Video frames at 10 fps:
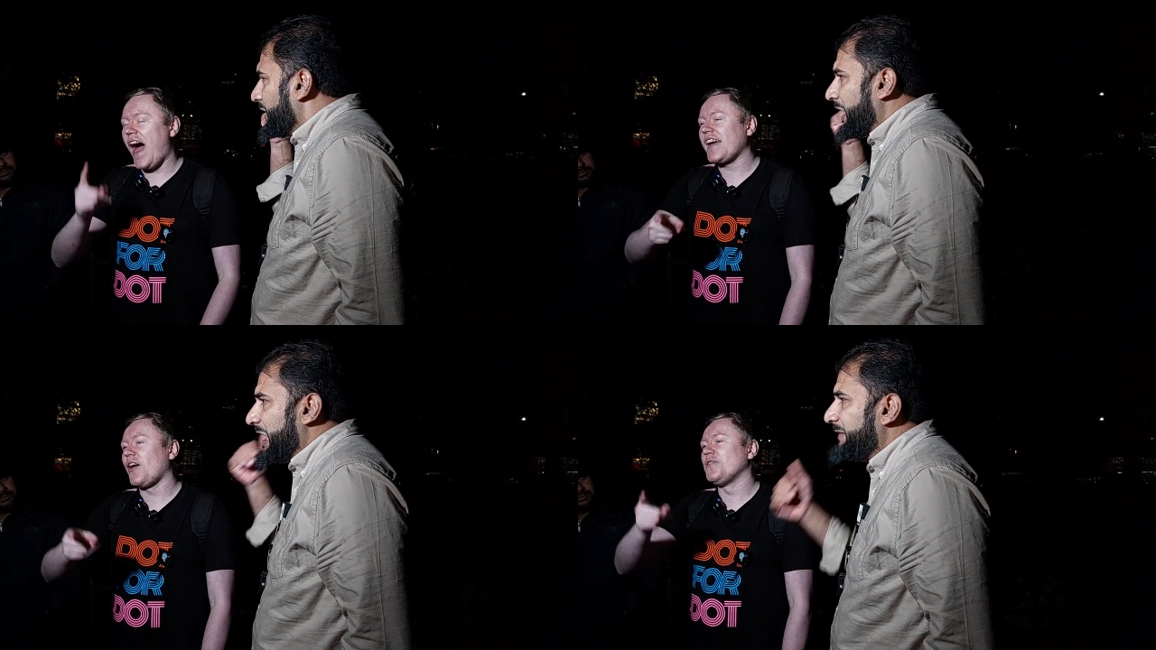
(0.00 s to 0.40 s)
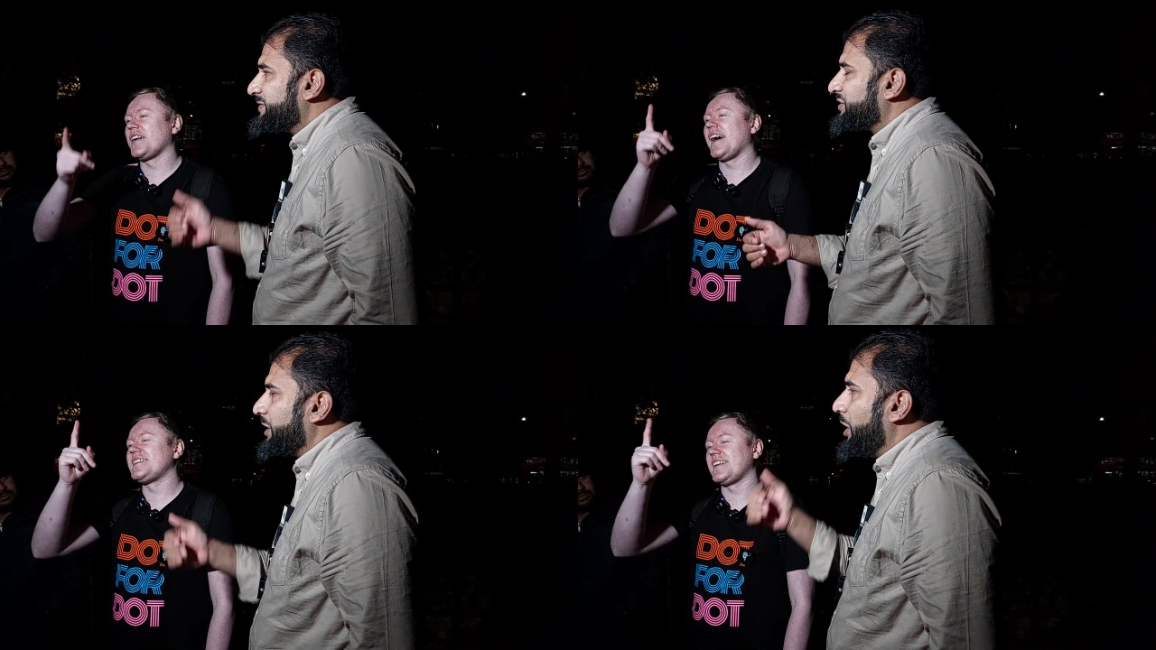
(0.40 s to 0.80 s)
Speaker 1: I am
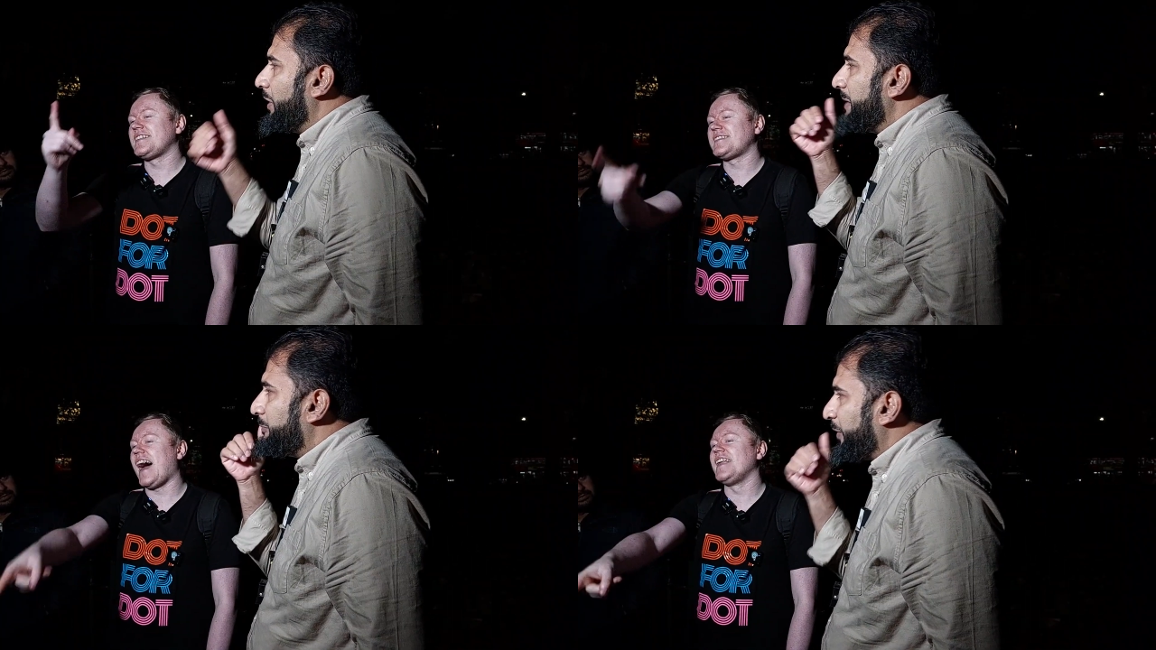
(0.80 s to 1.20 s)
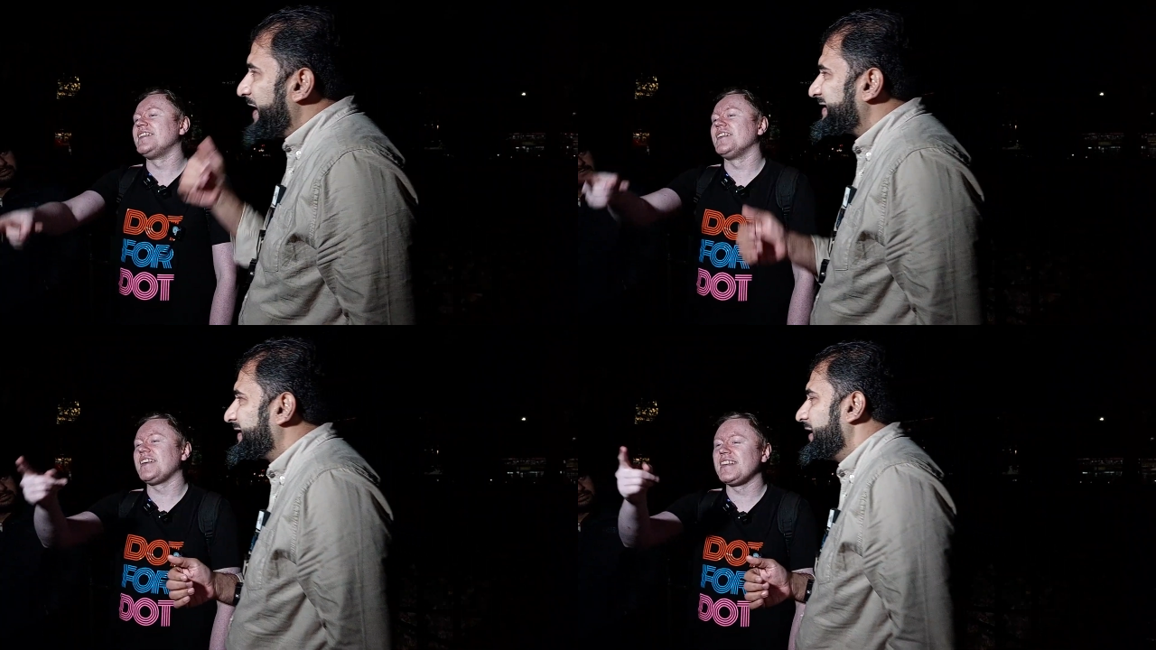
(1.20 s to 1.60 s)
so
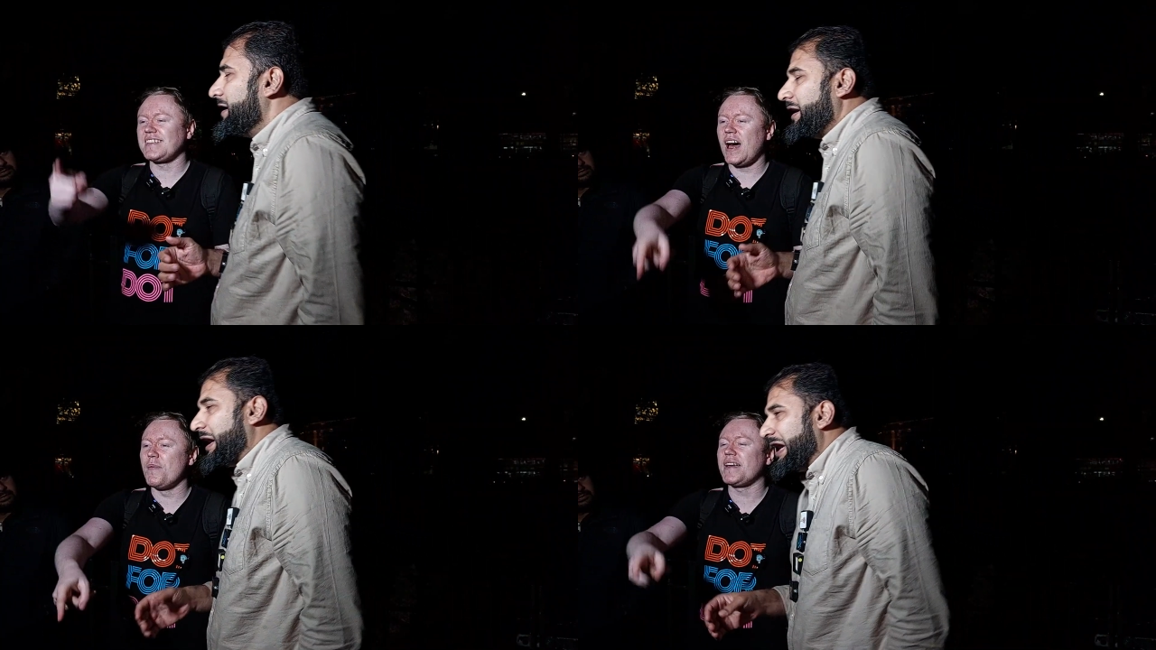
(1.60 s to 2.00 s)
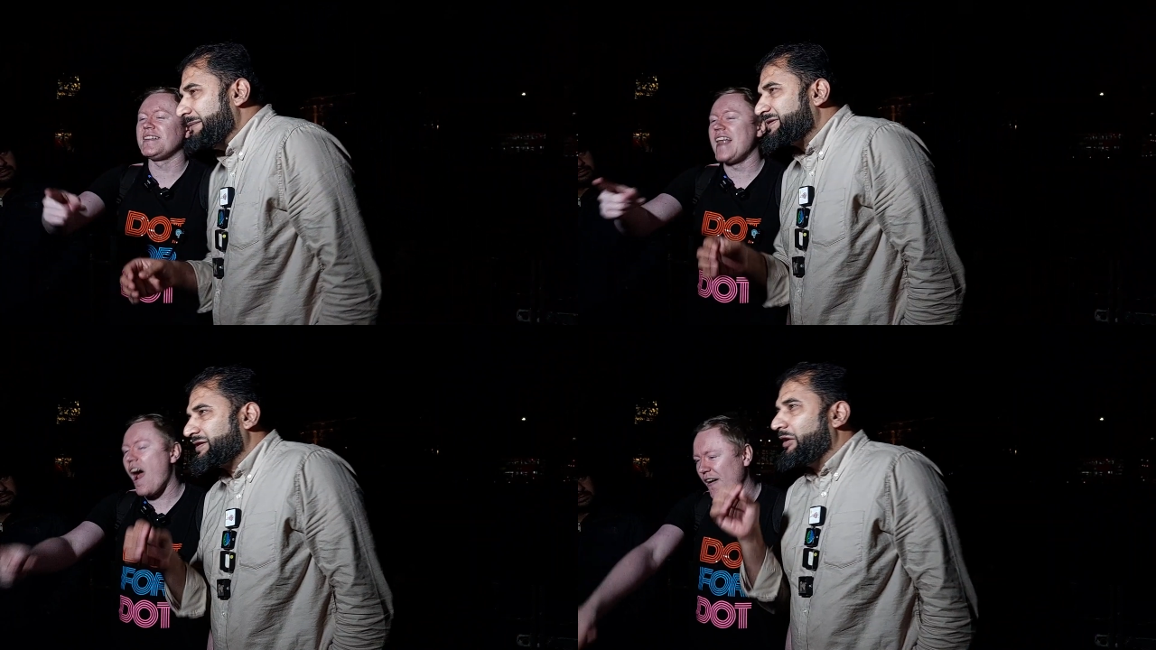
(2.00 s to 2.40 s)
impressed. Islamic I
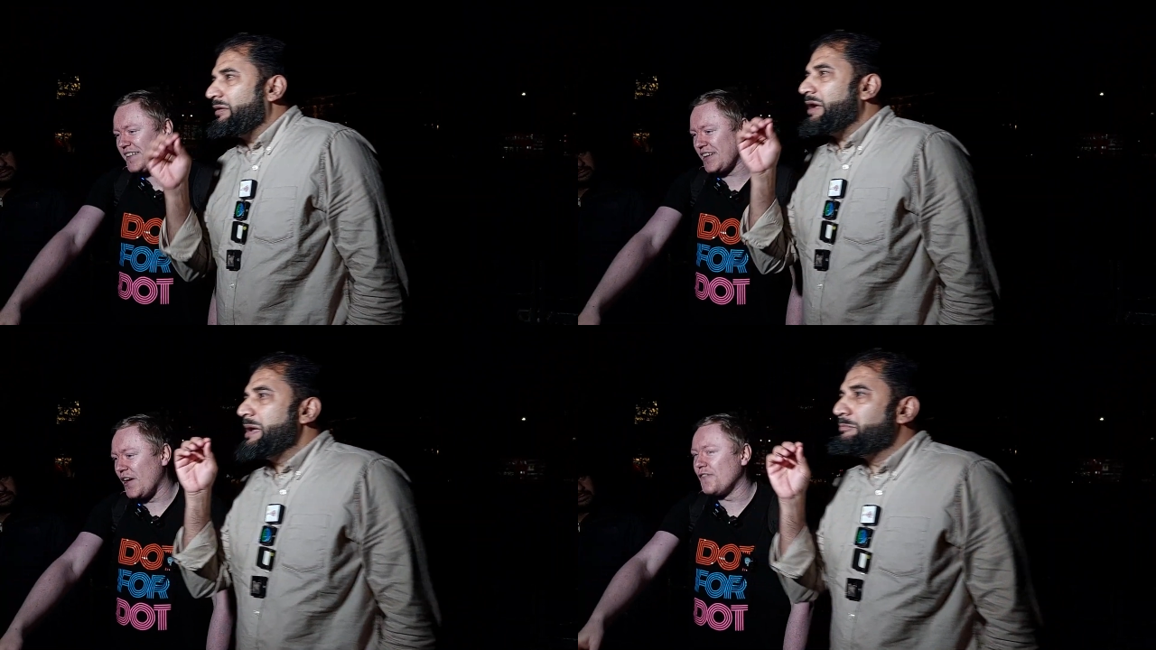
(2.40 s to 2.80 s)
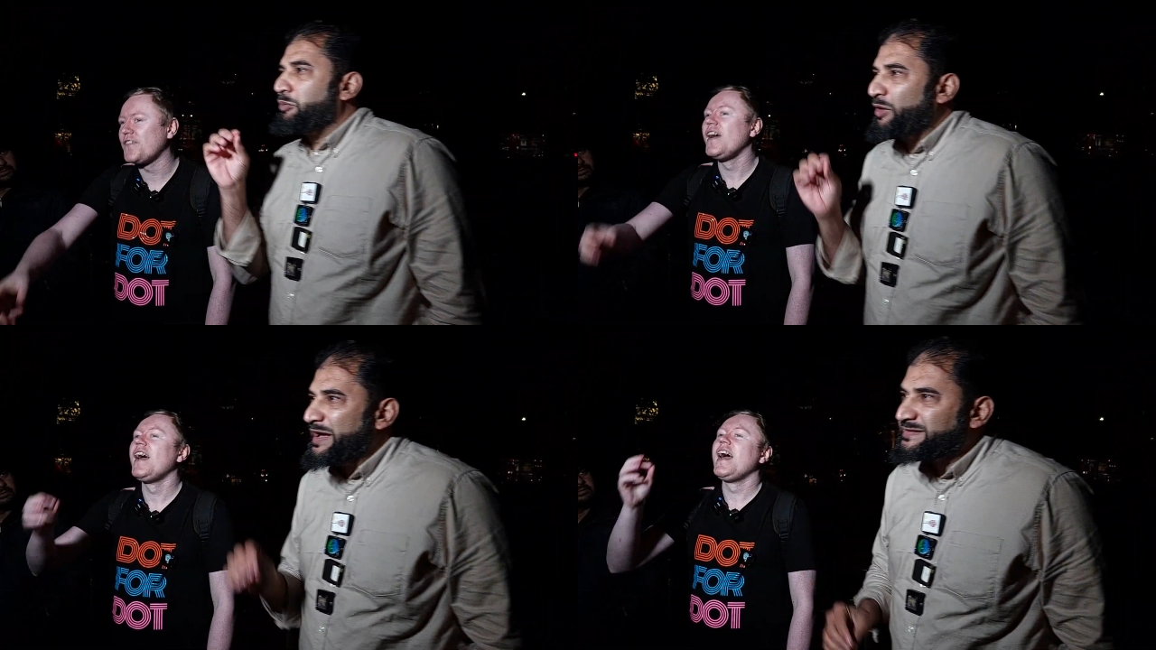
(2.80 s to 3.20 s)
am so
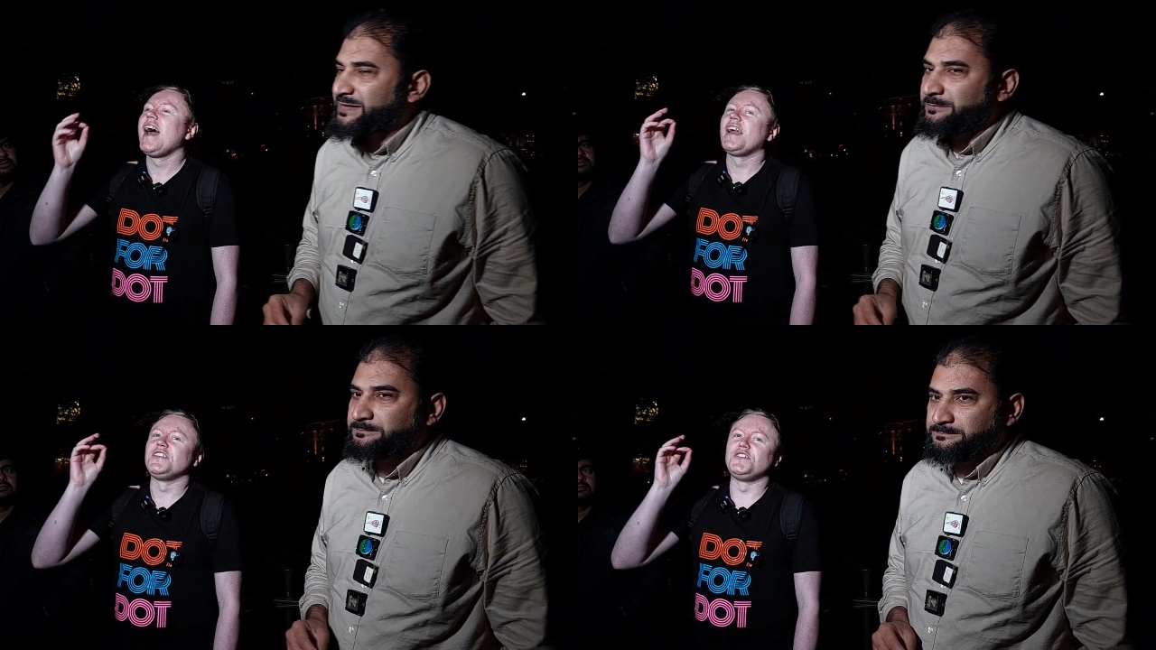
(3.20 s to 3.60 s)
impressed.